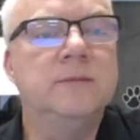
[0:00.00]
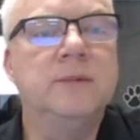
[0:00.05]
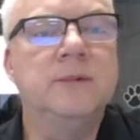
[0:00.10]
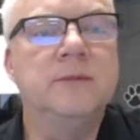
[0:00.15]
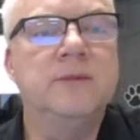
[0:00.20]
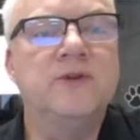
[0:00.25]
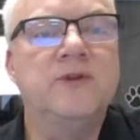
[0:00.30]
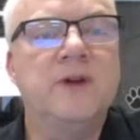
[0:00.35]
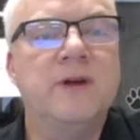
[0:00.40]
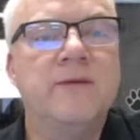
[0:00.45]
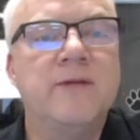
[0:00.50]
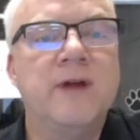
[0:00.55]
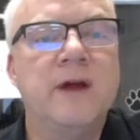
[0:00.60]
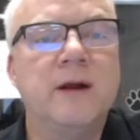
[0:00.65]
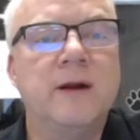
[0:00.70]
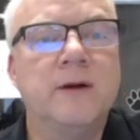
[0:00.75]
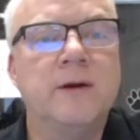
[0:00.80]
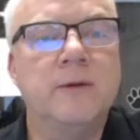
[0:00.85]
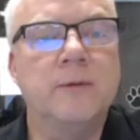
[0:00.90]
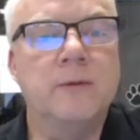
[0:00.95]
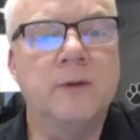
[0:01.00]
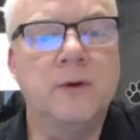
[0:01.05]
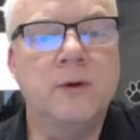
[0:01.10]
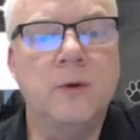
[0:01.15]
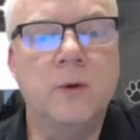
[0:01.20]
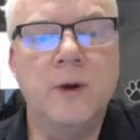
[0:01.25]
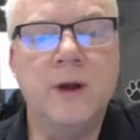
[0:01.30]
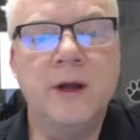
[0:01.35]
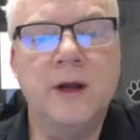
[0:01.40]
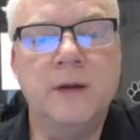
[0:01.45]
Save that here real
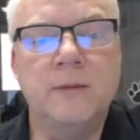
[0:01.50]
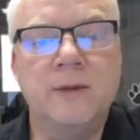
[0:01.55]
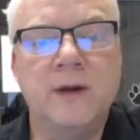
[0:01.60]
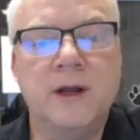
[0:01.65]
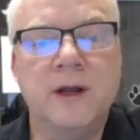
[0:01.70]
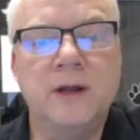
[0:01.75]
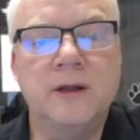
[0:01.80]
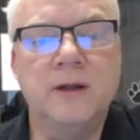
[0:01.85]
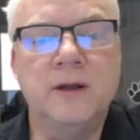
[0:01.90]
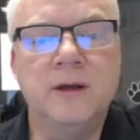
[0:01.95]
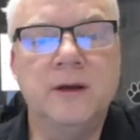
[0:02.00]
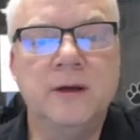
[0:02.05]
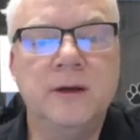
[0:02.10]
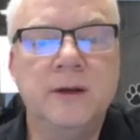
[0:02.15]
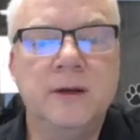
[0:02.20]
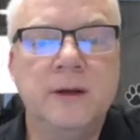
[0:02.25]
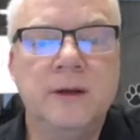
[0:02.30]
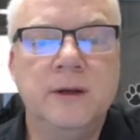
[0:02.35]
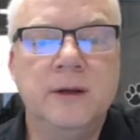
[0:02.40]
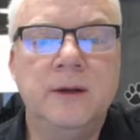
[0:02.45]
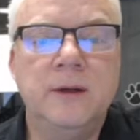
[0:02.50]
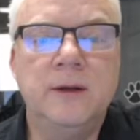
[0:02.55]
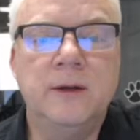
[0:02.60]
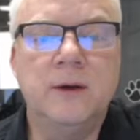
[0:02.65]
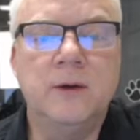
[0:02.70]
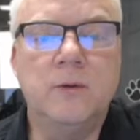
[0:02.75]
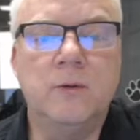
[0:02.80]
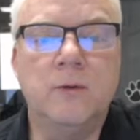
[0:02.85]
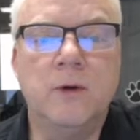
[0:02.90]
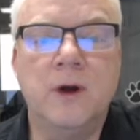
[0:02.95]
quick. I'm going to hit the
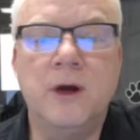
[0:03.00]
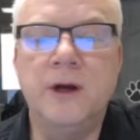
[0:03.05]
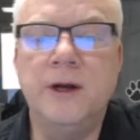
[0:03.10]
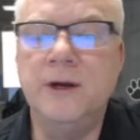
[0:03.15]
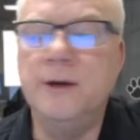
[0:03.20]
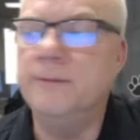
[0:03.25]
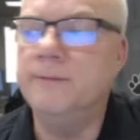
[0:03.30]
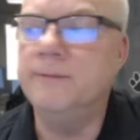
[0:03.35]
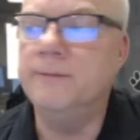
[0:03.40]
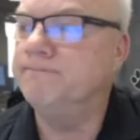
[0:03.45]
run.